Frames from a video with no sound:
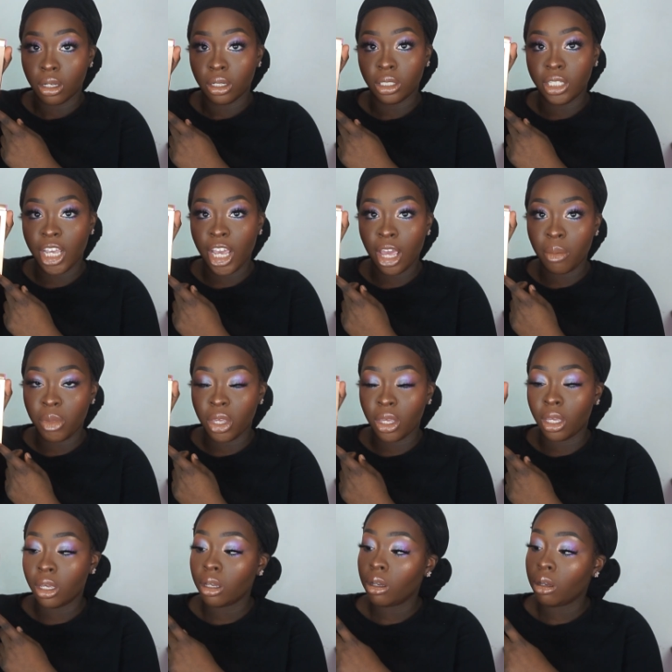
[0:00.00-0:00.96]

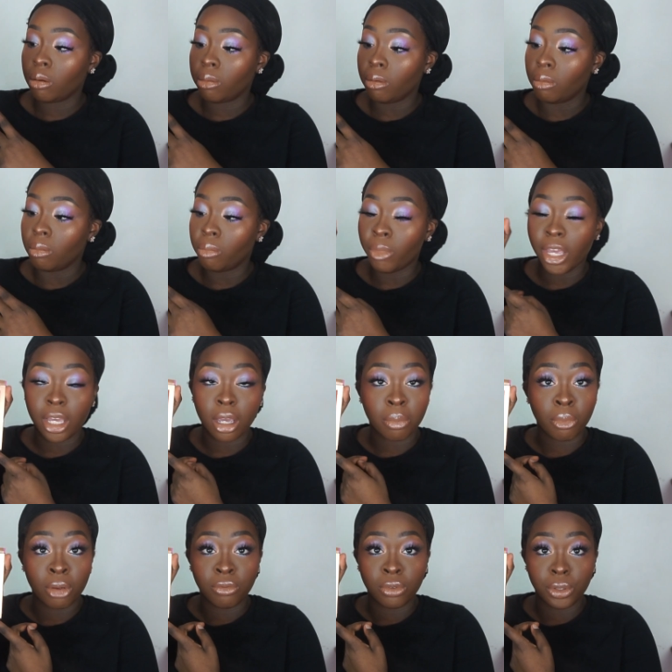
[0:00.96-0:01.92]
Tammy Makeup
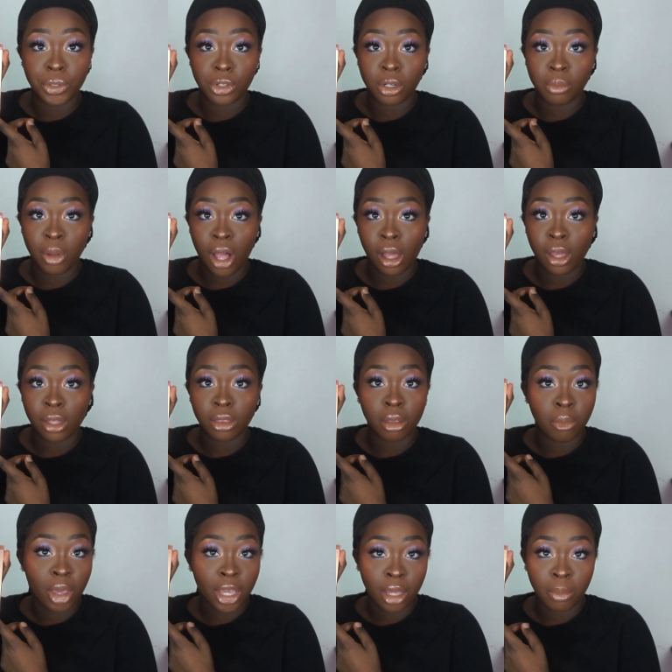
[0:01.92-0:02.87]
Revolution palette, the
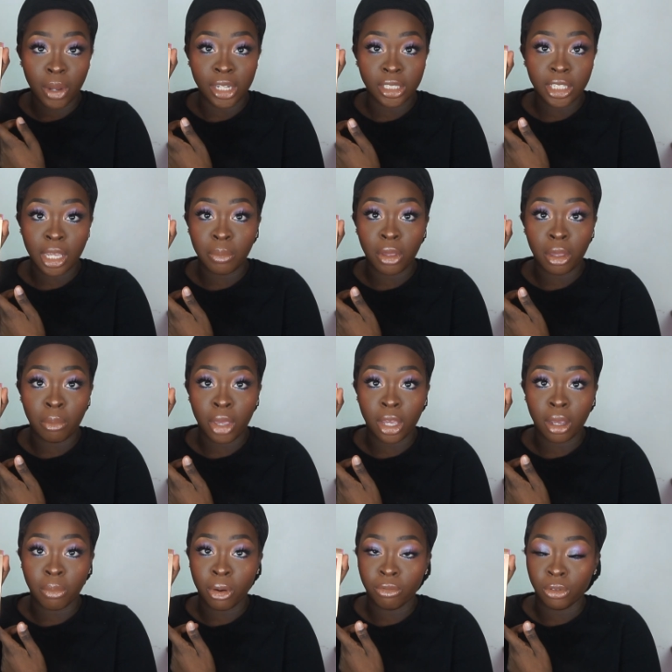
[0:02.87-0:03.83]
Makeup by Tammy and
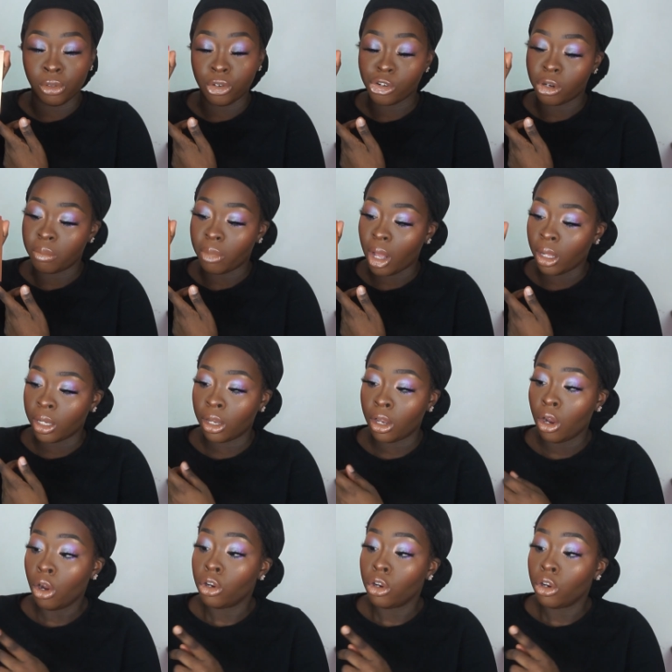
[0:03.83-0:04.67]
Makeup Revolution palette.